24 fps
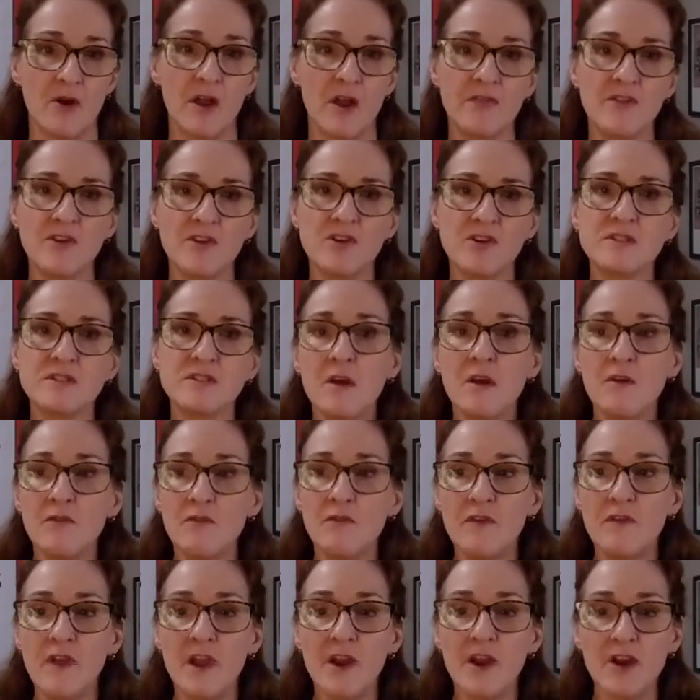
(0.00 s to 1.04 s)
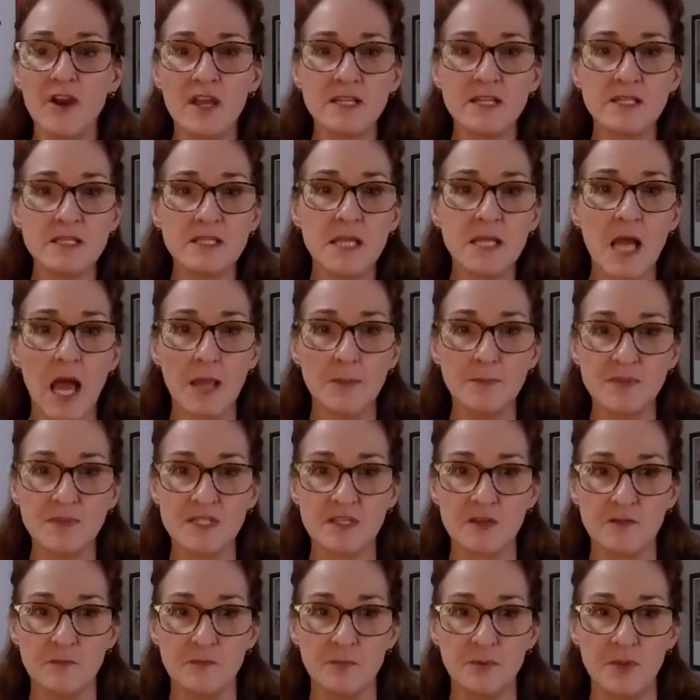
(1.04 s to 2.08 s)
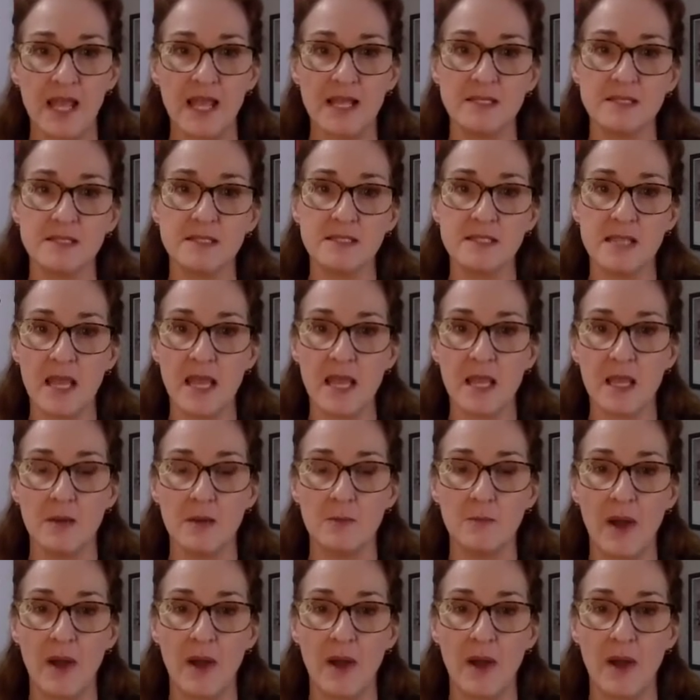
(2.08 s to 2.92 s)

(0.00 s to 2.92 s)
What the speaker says: And there's various types of plans they can